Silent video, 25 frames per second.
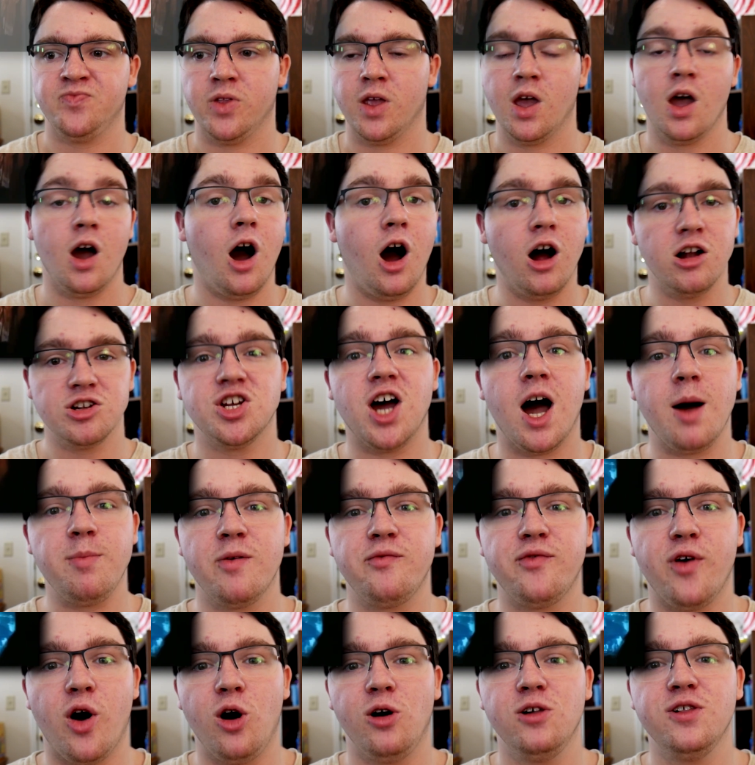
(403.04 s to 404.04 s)
On top
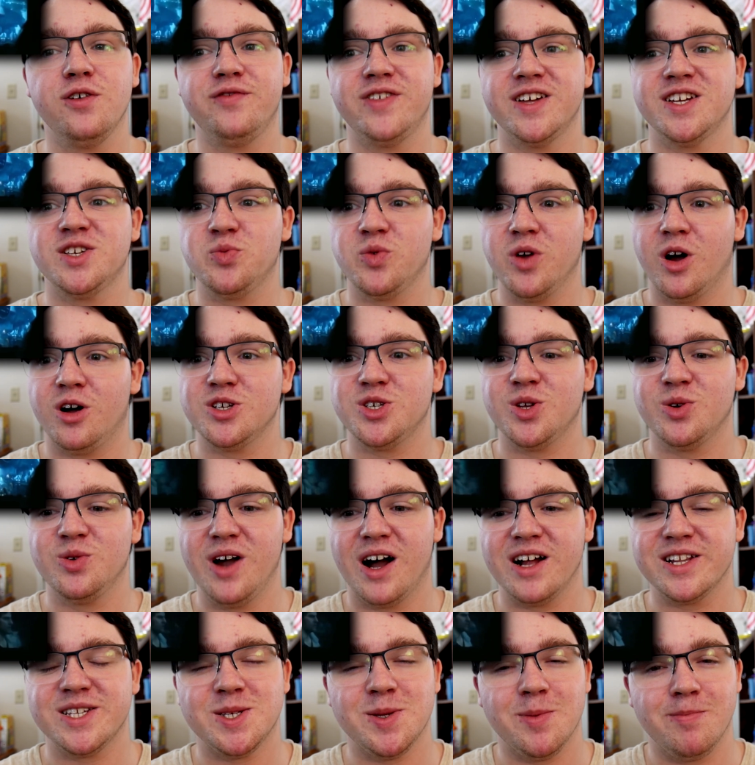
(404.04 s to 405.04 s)
of all of this, we also
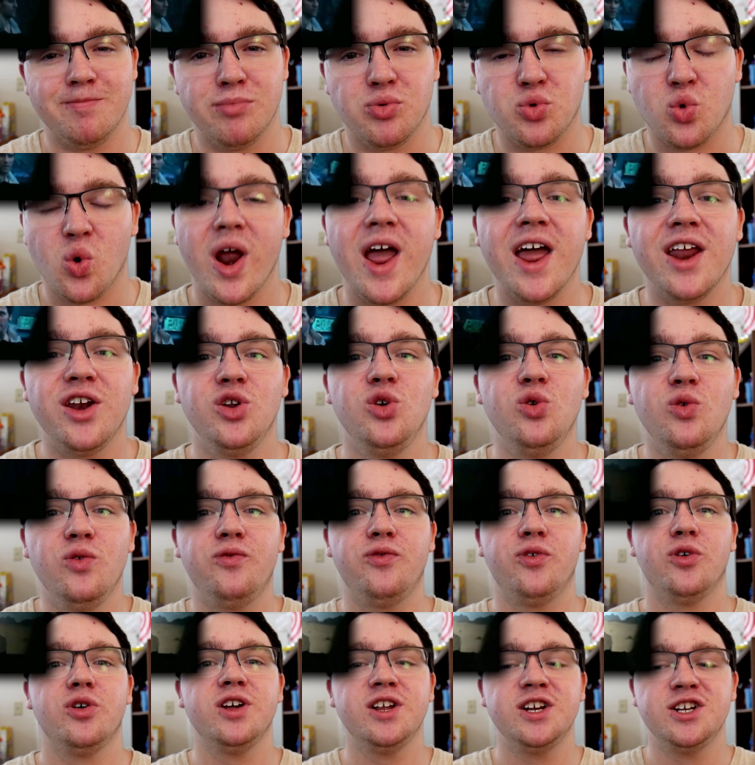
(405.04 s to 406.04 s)
got some brand new
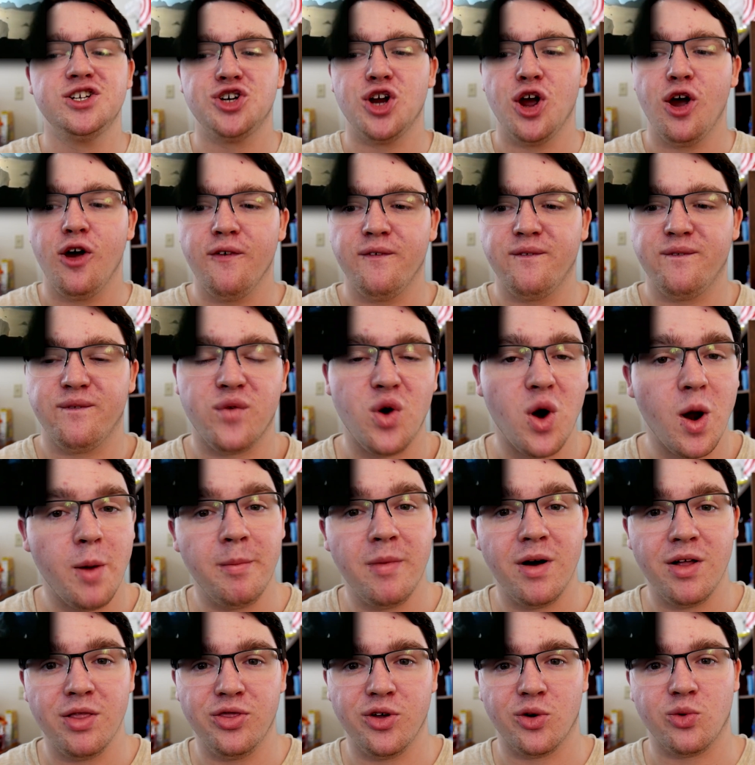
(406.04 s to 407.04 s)
footage
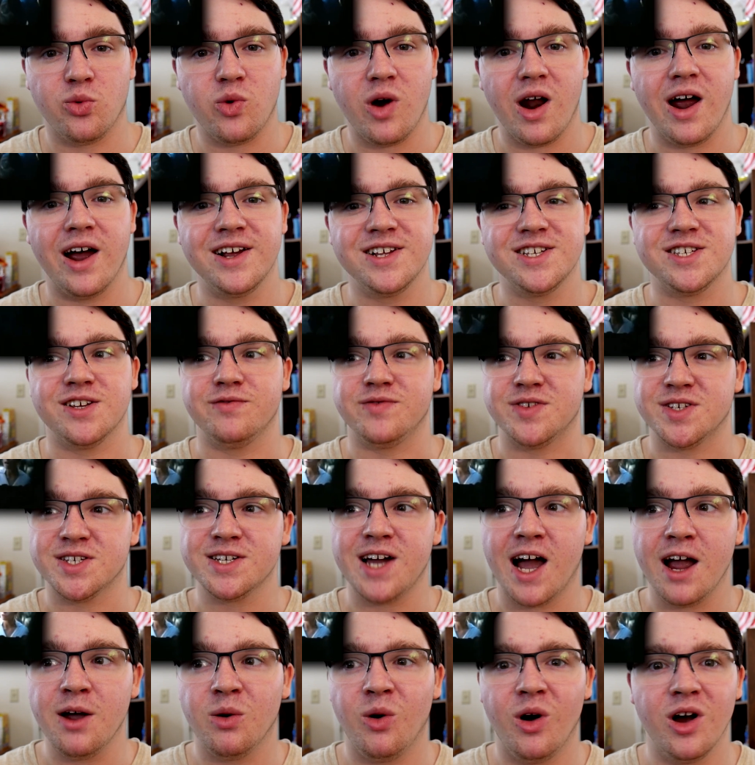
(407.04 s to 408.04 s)
from The Rise of
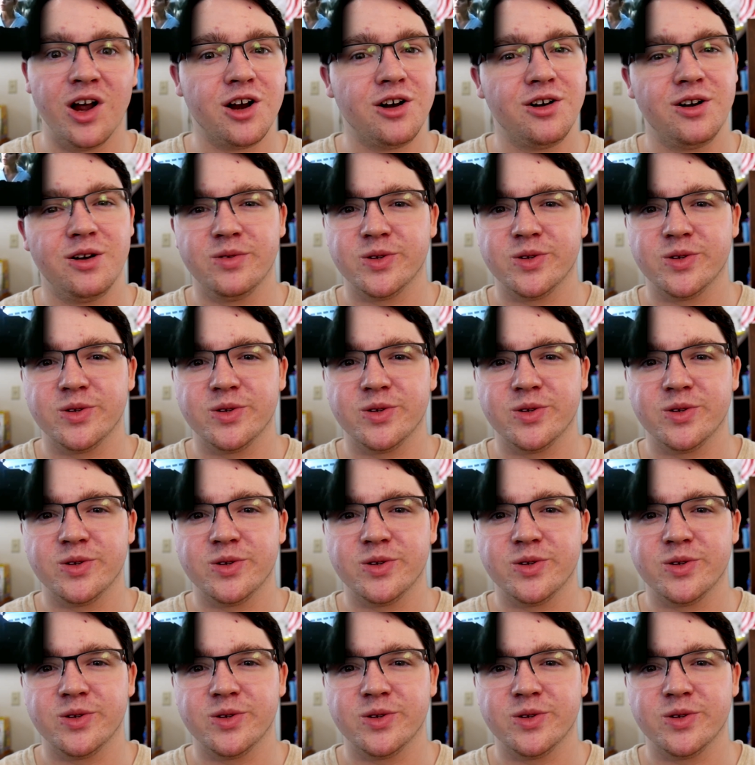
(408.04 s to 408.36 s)
Skywalker.